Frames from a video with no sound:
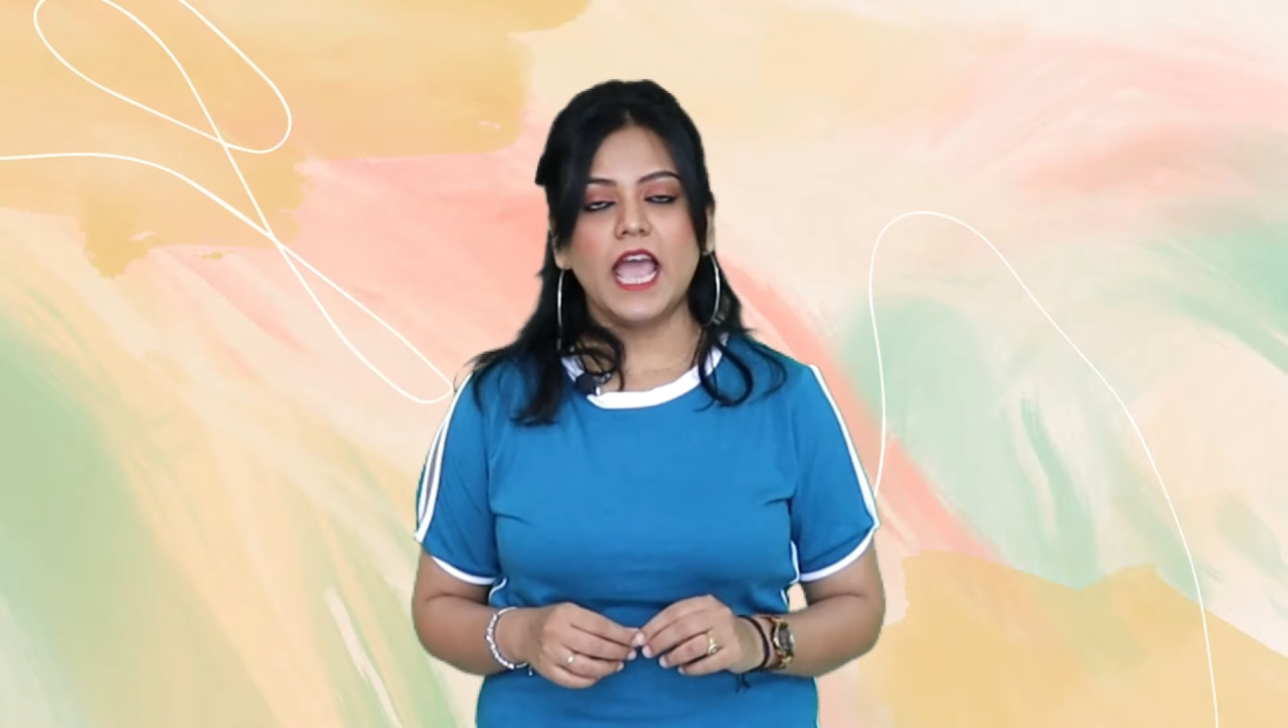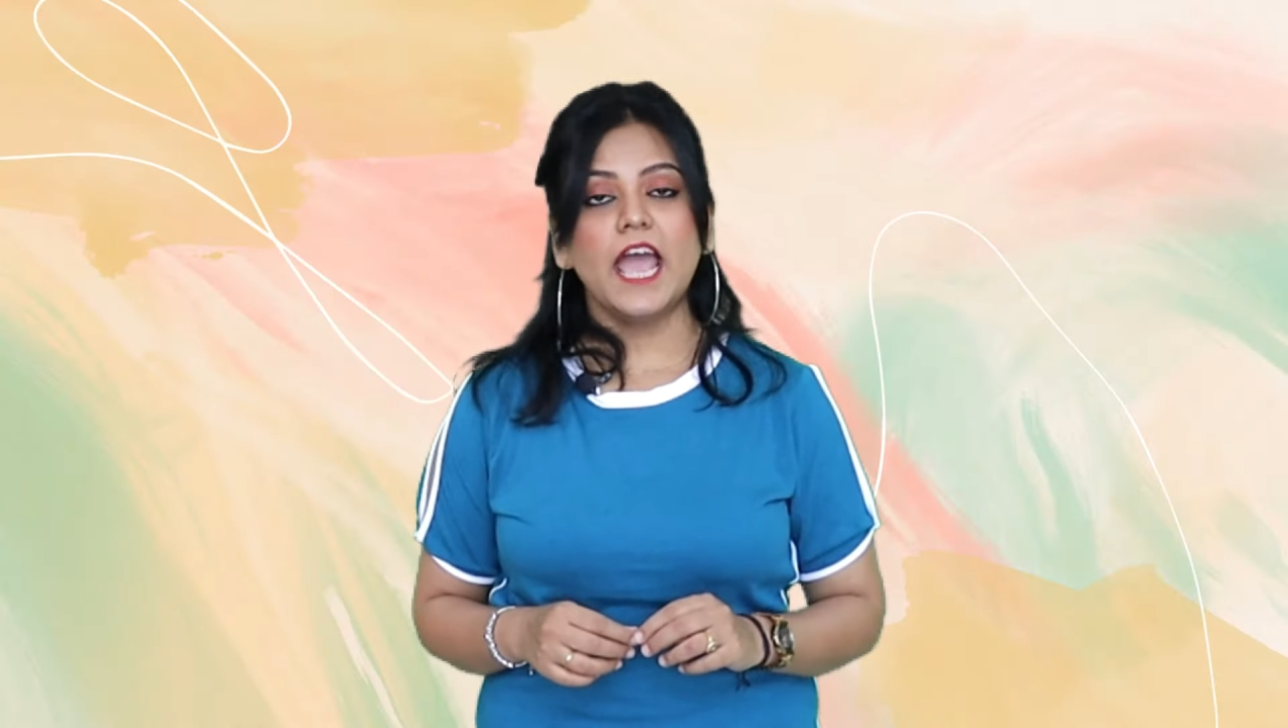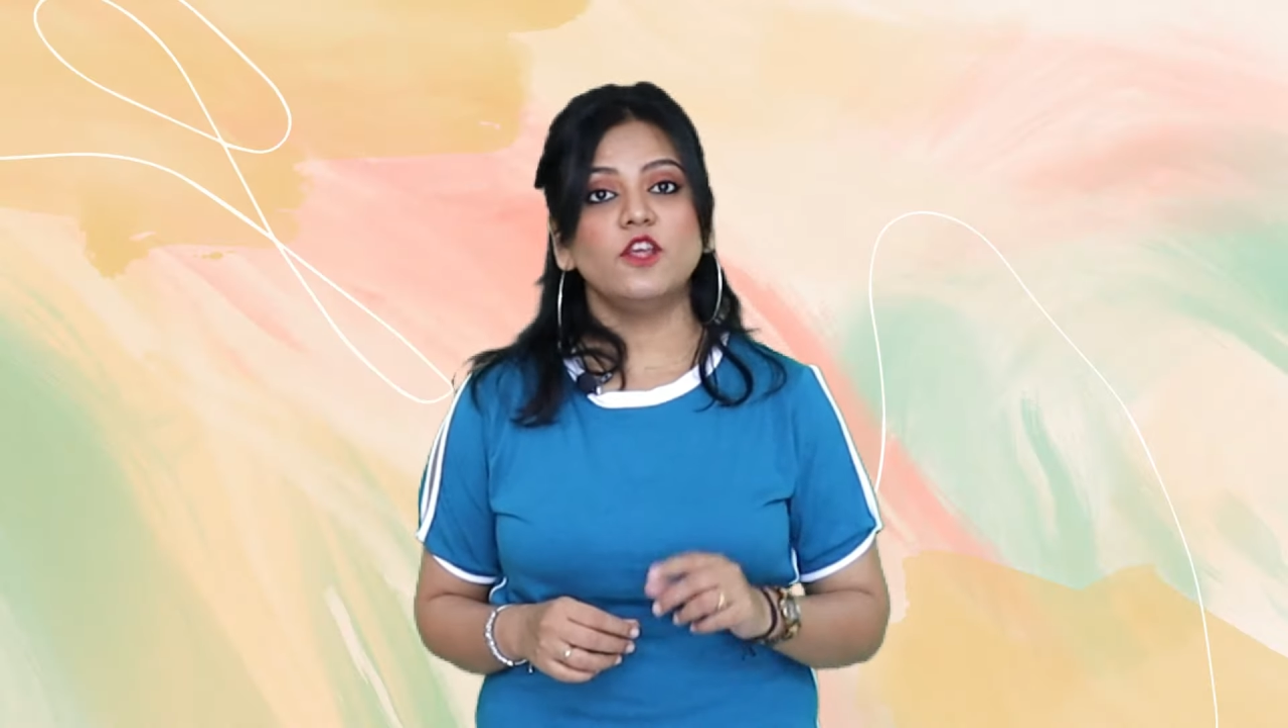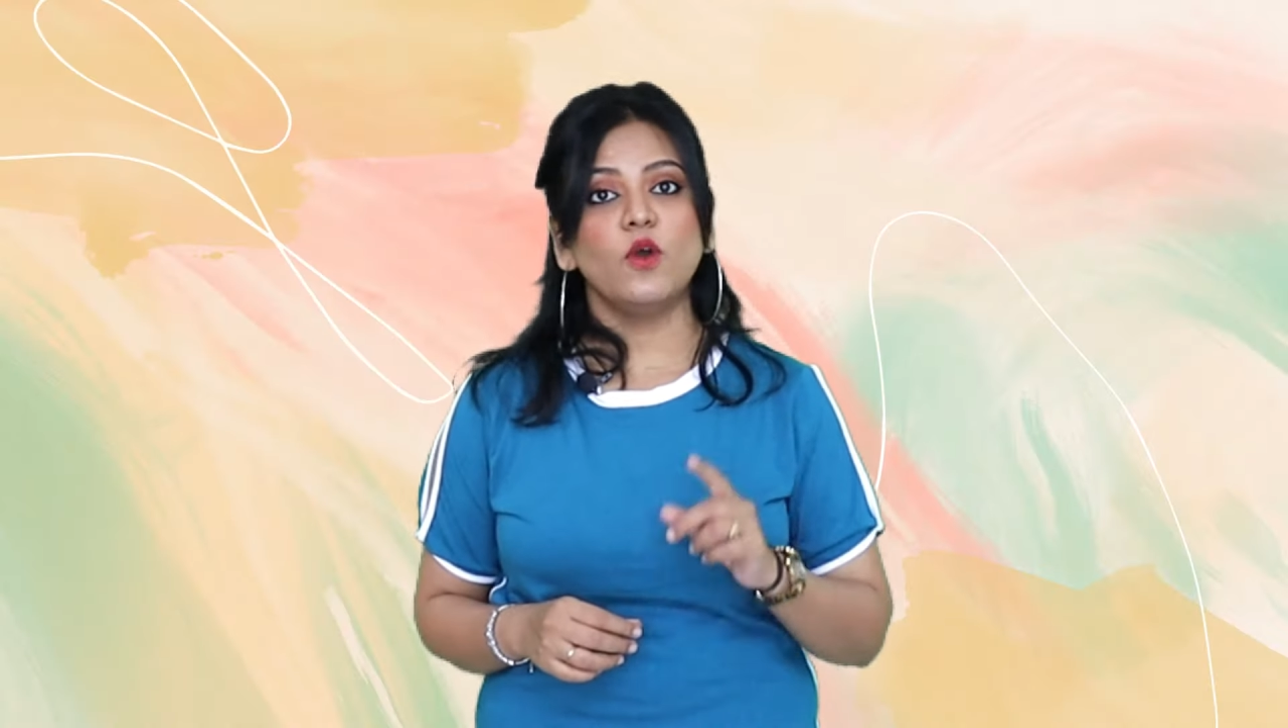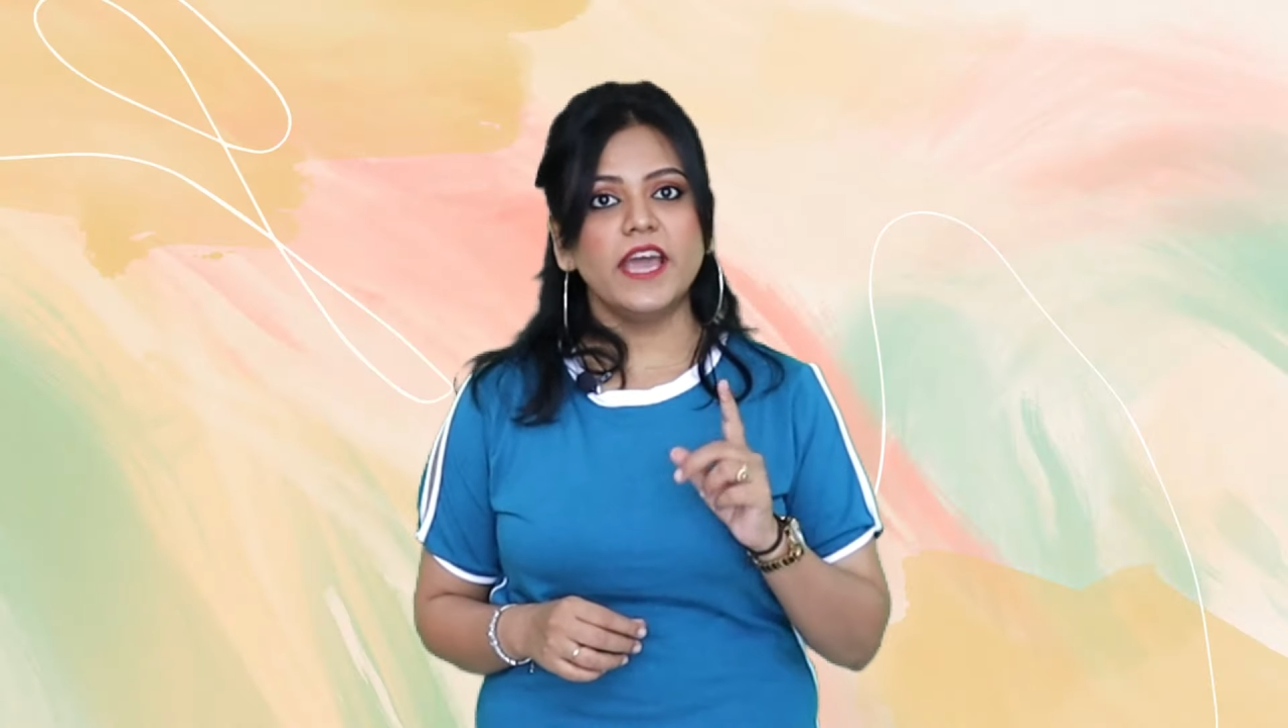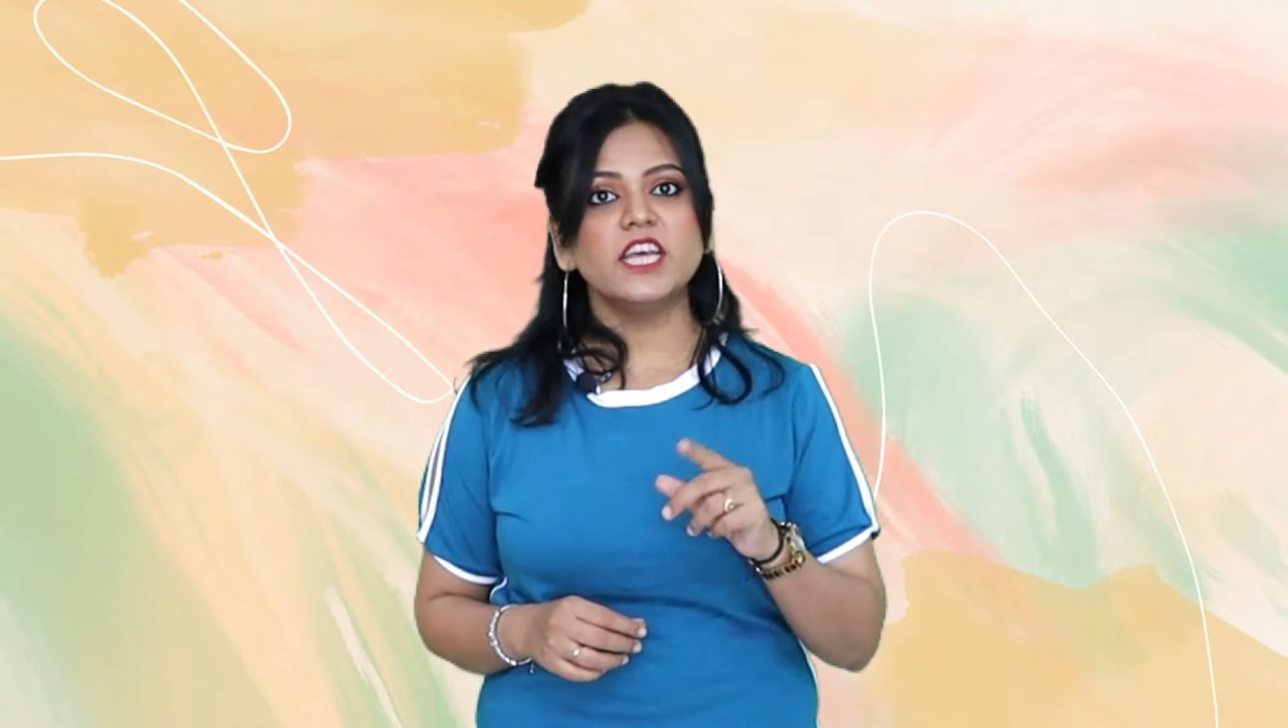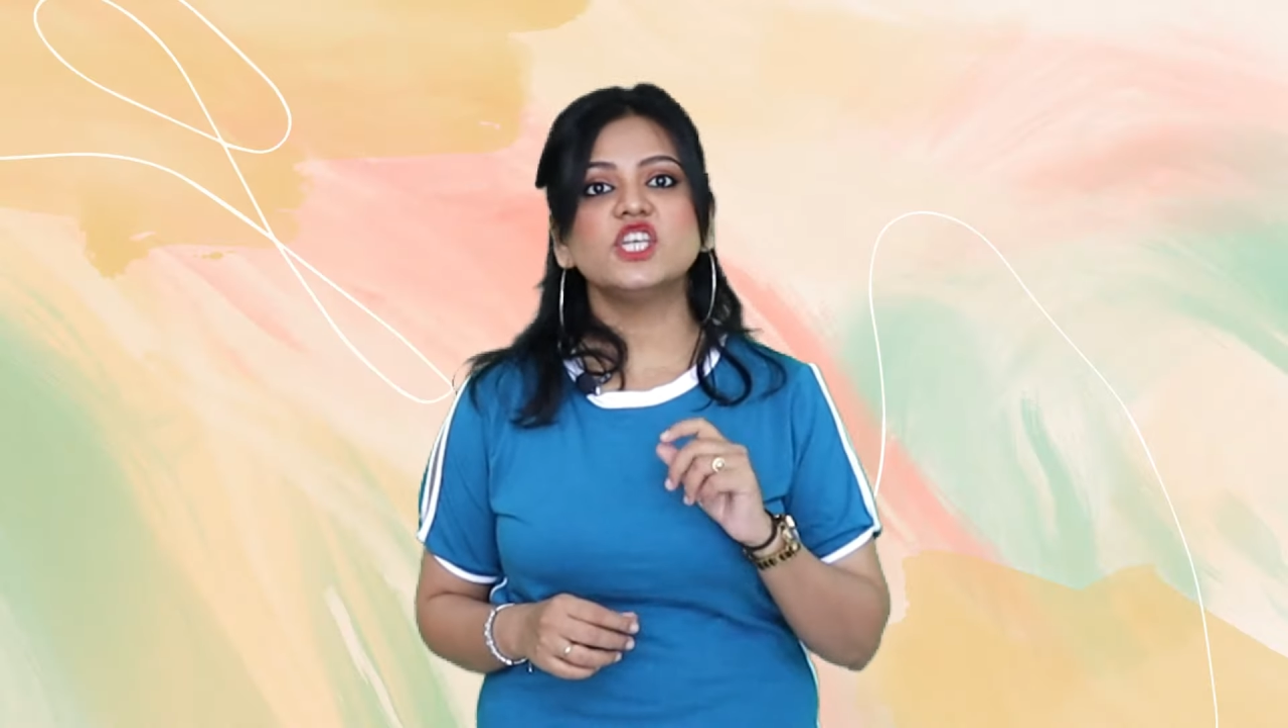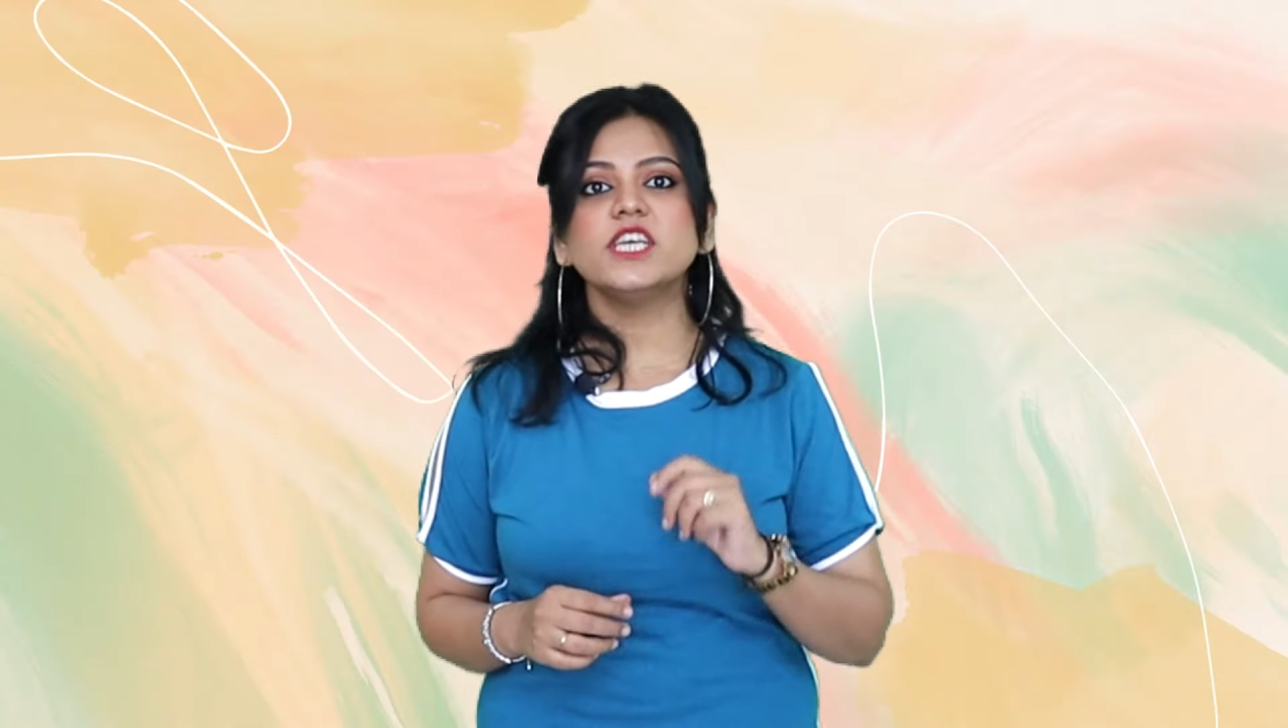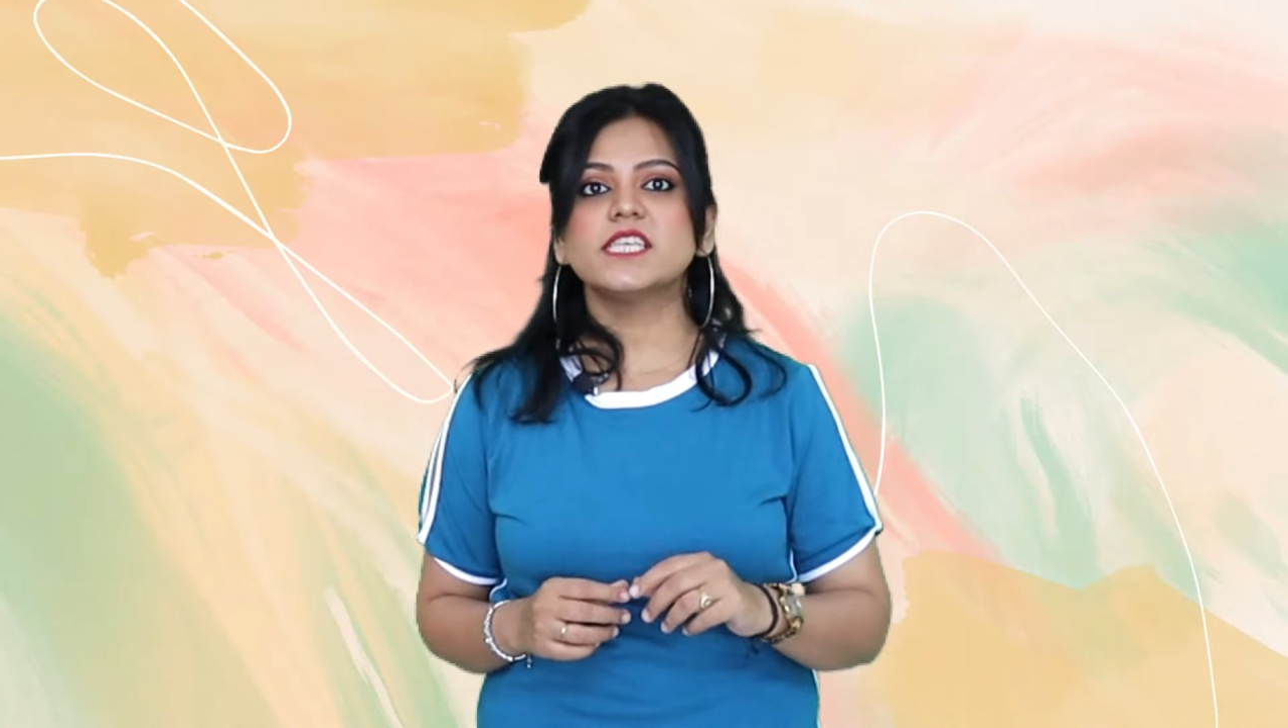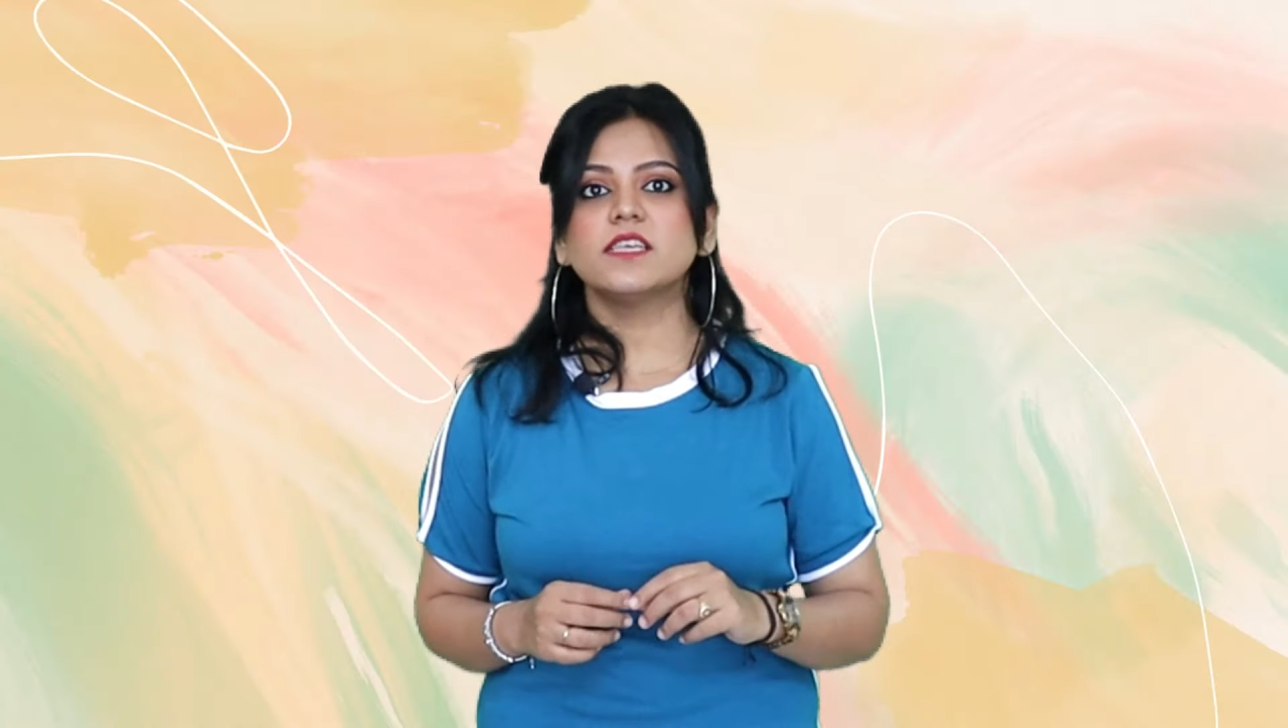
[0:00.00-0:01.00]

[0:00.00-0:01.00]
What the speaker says: and your energy is